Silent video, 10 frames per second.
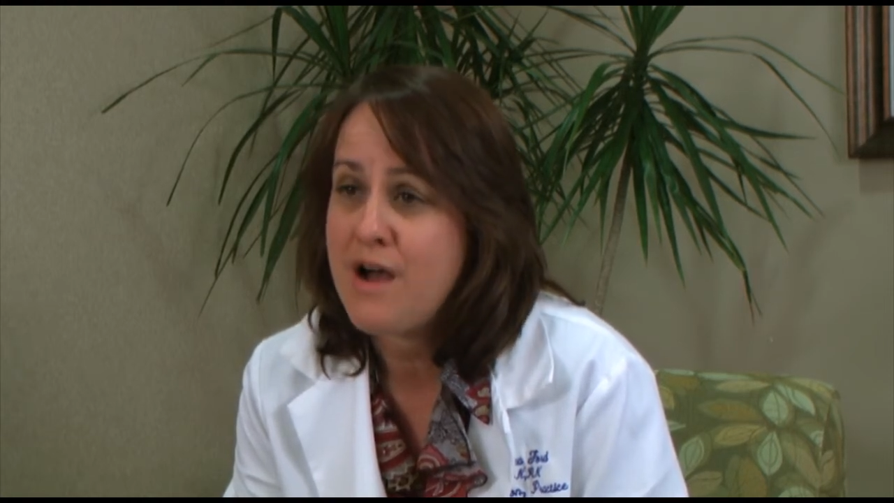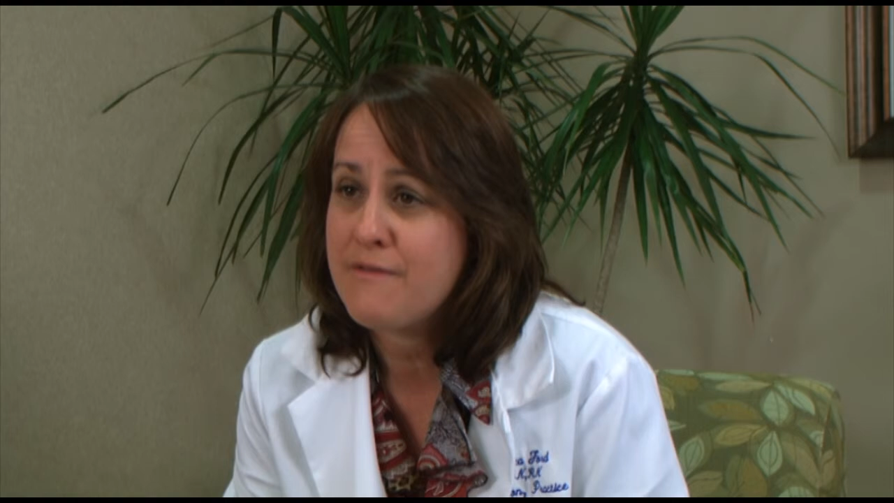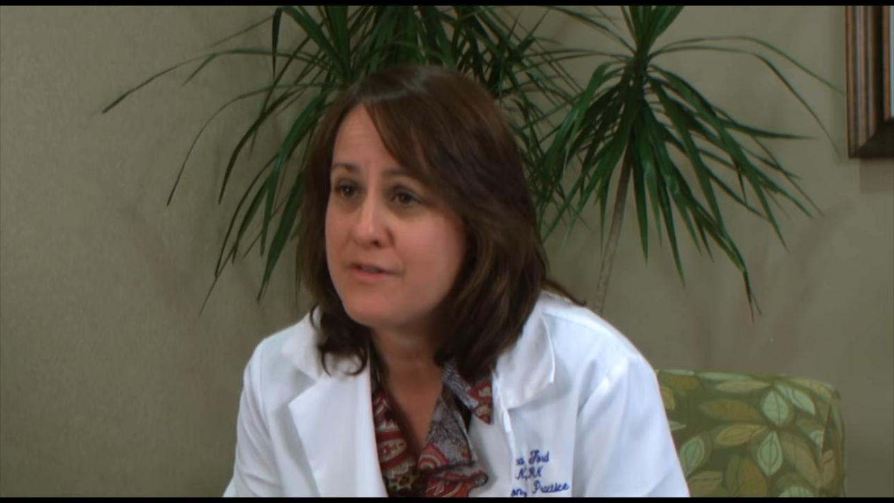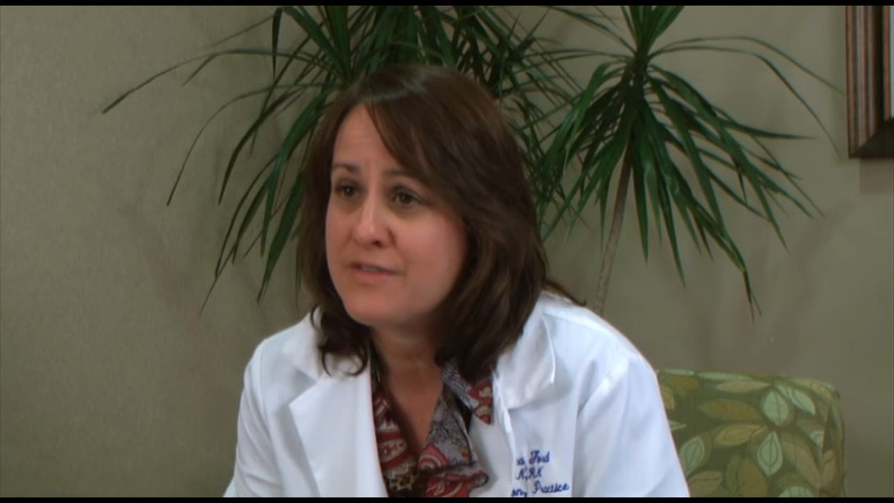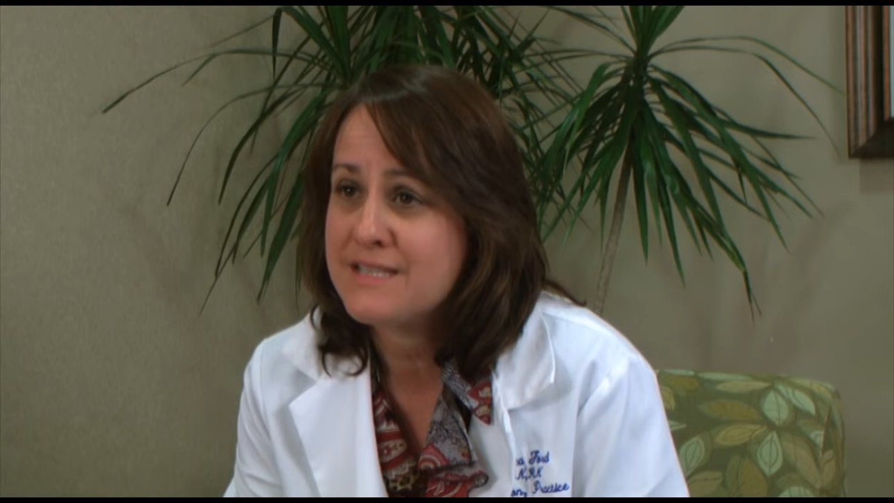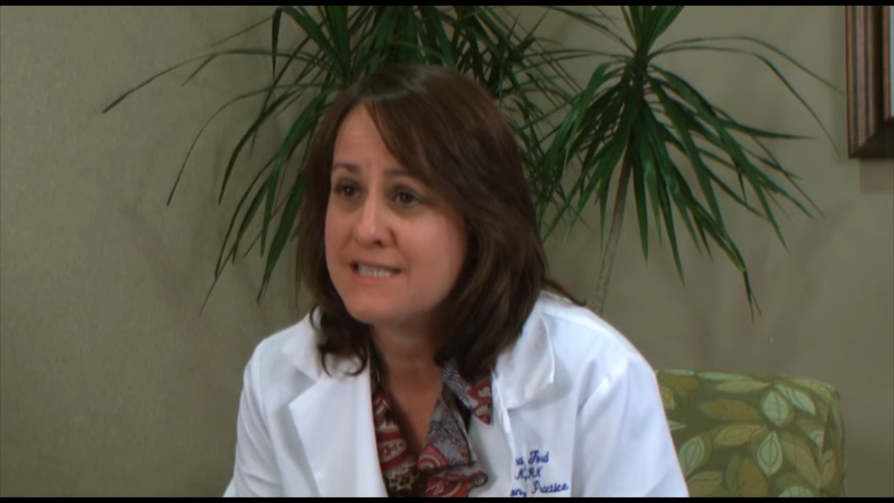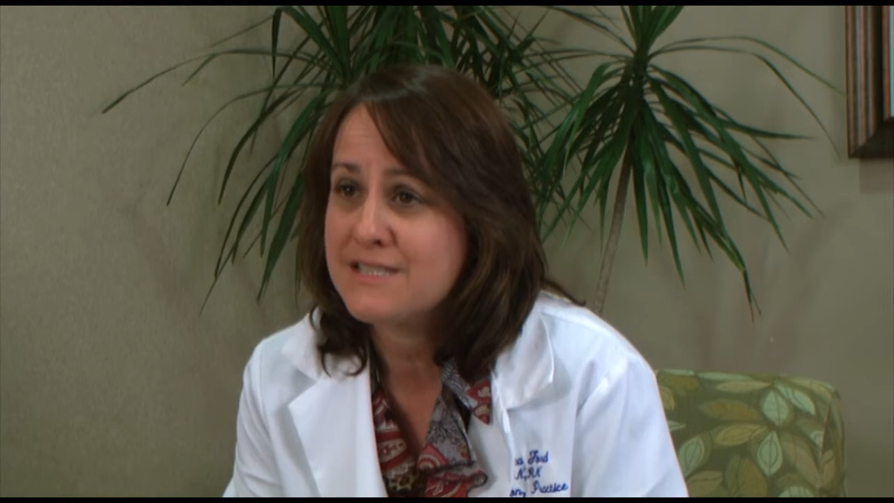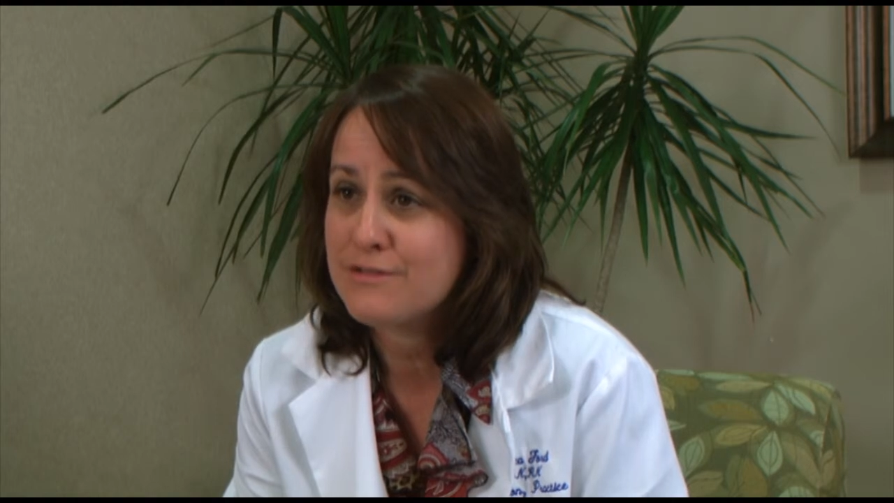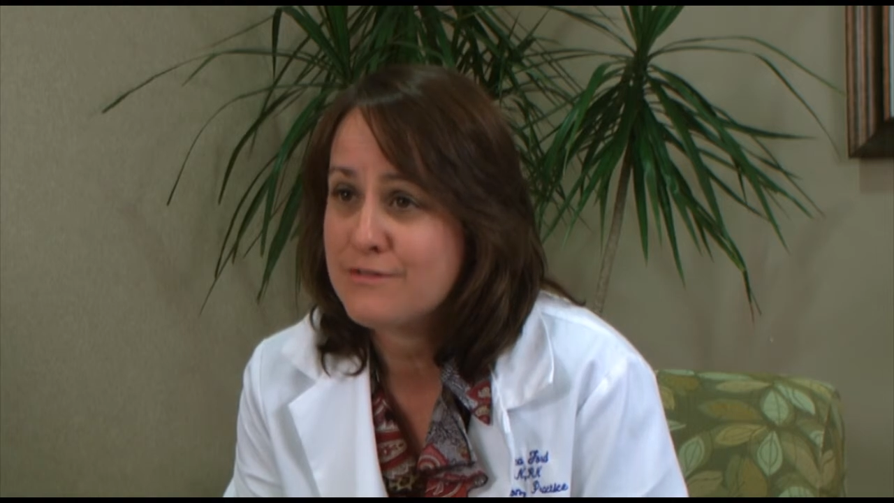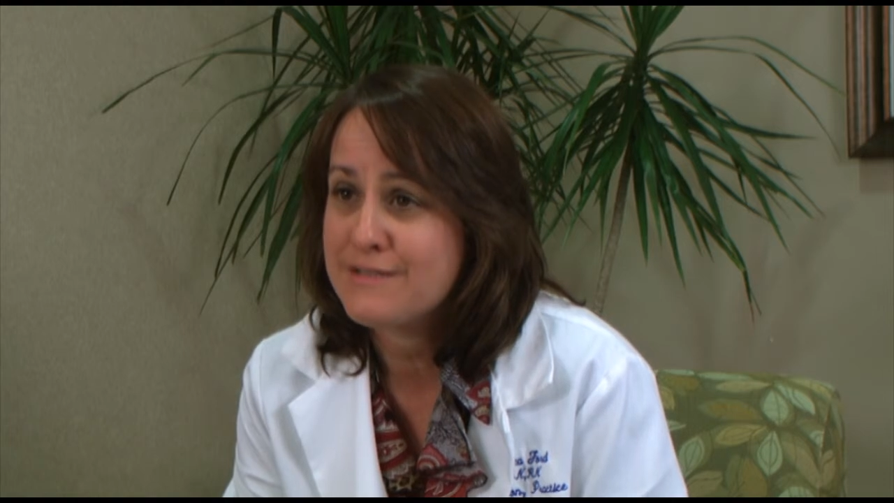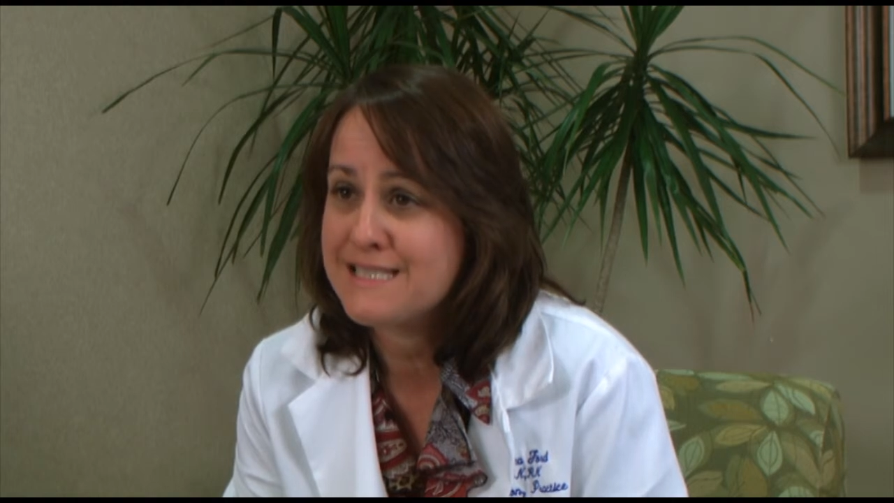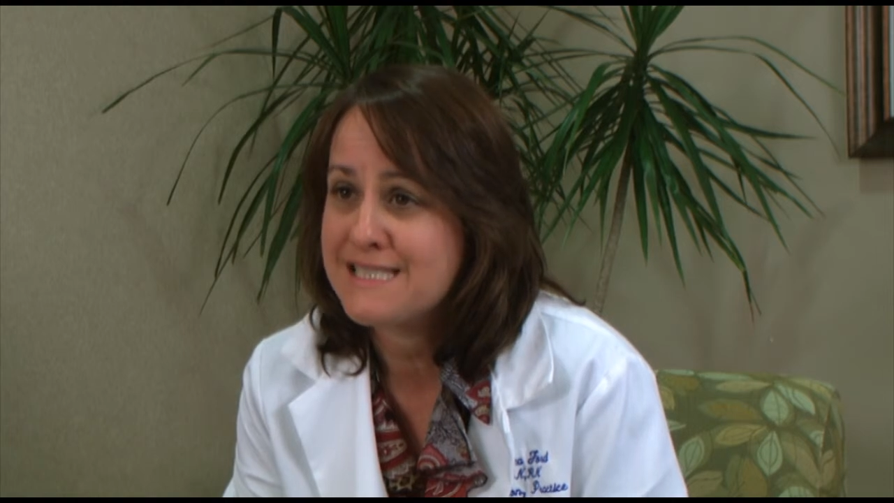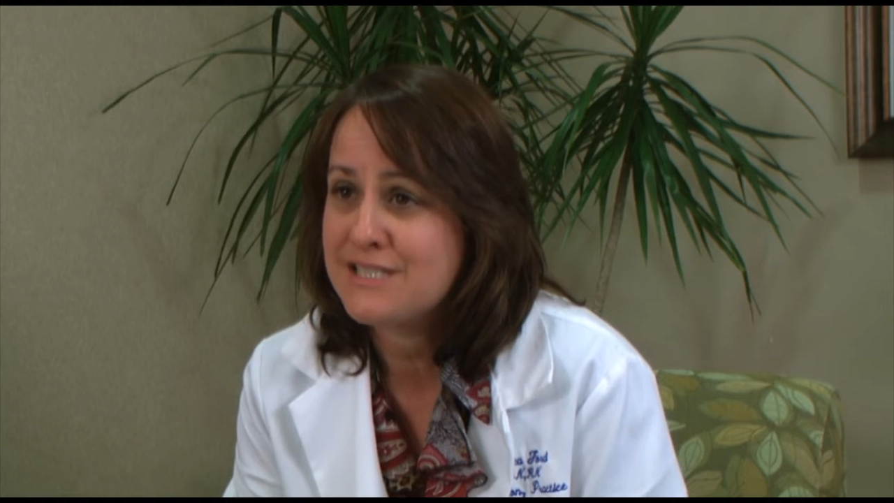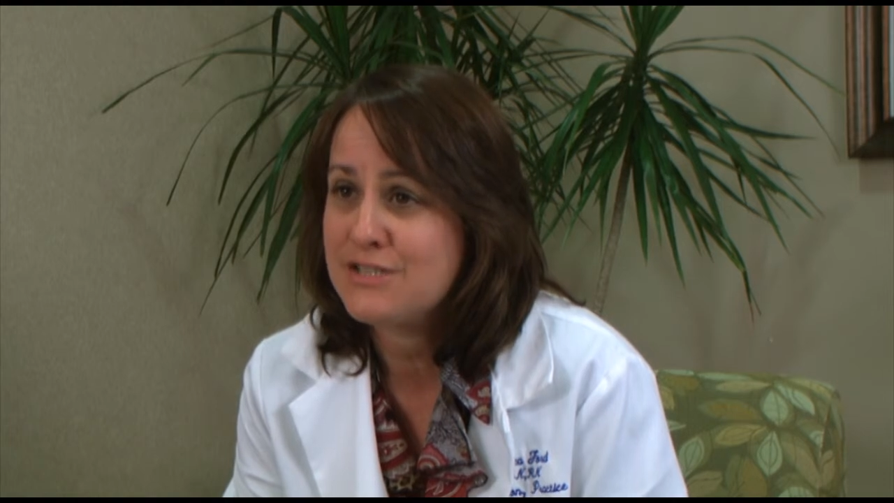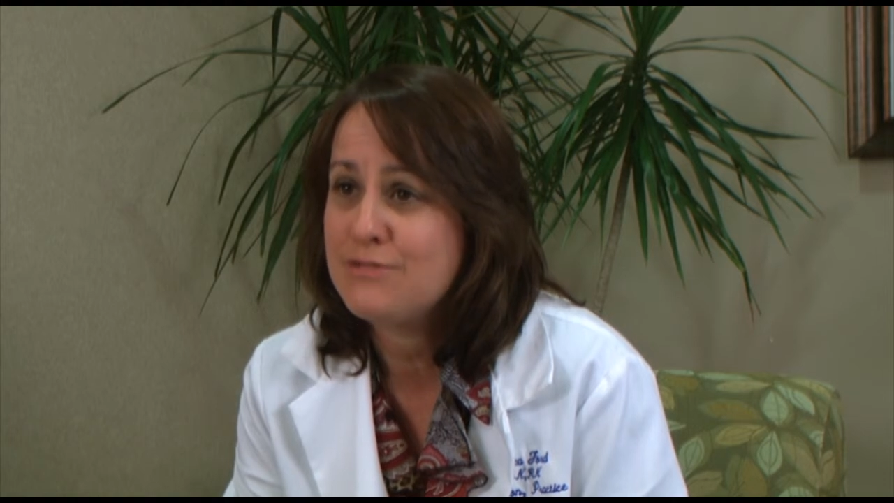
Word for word: offer this service